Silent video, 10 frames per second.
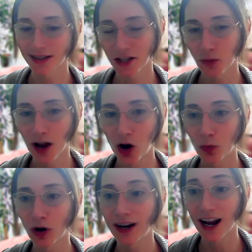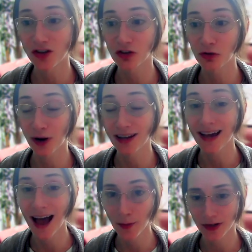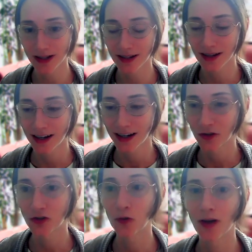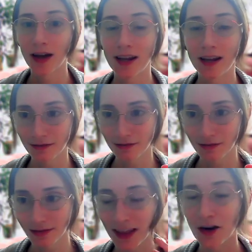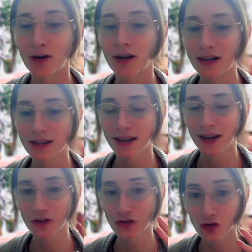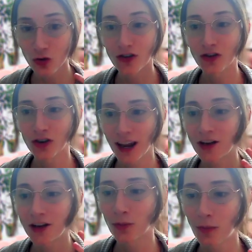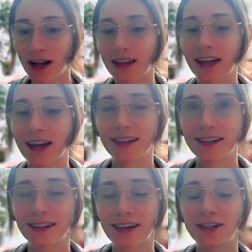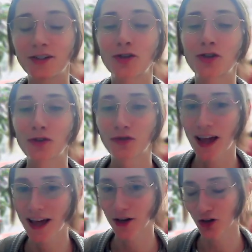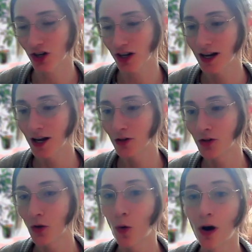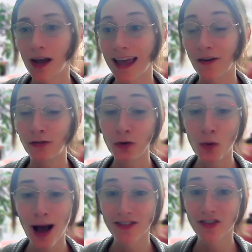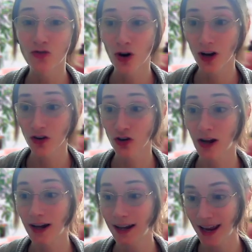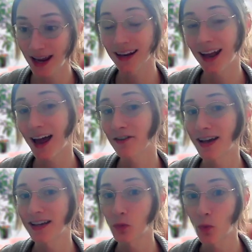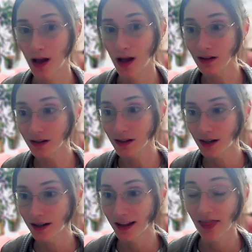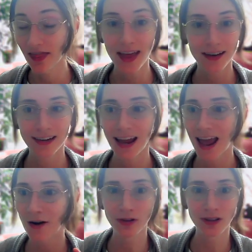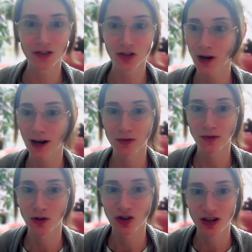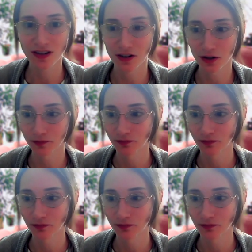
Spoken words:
That's why our brain actually creates habits so that there is a structure in your mind that conserves energy. So if you have a structure in life as well, then everything just becomes so much easier.